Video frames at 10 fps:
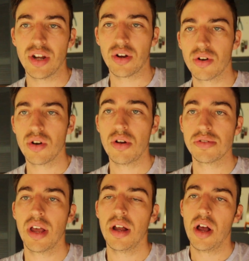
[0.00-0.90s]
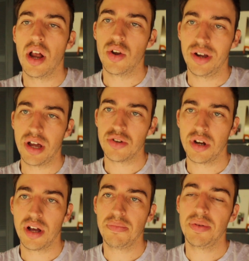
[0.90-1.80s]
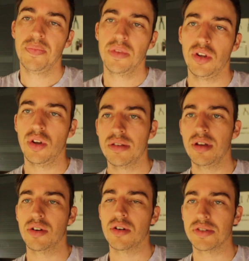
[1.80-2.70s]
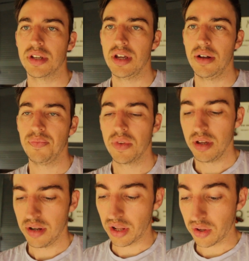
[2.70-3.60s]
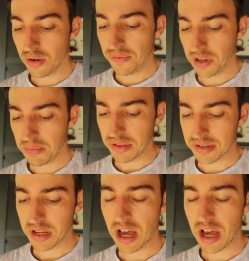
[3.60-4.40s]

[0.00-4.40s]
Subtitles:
across, 900 up, 910 across again. Now the good thing about this